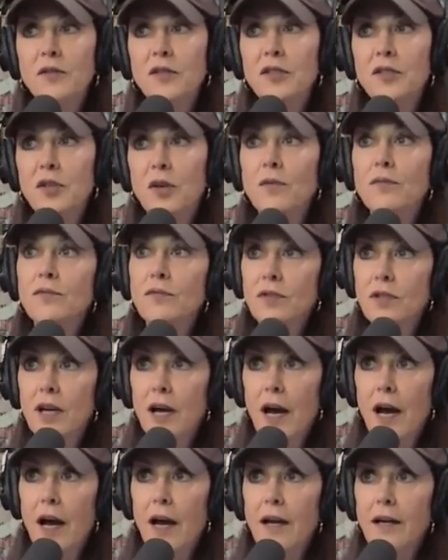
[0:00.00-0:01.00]
the show.
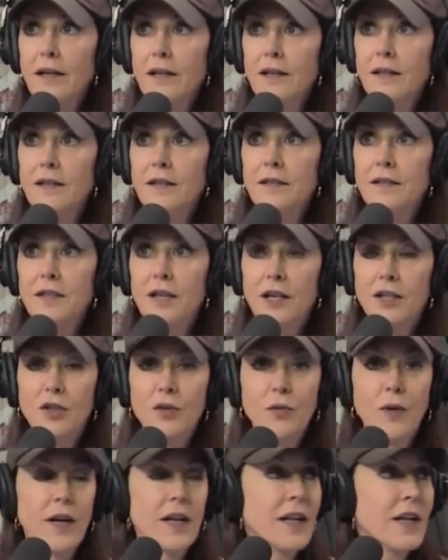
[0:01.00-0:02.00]
Okay. I think it was Dr.
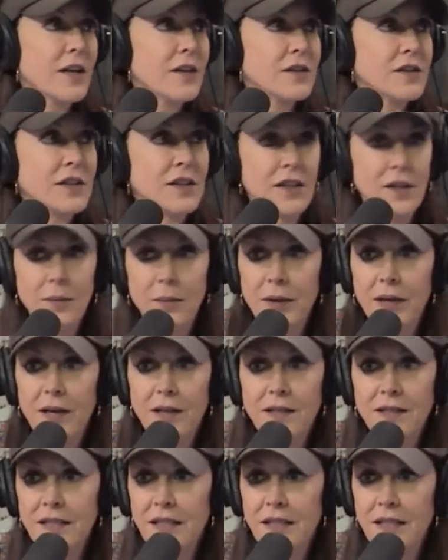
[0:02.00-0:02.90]
after Redlener's the air. going to be on oh,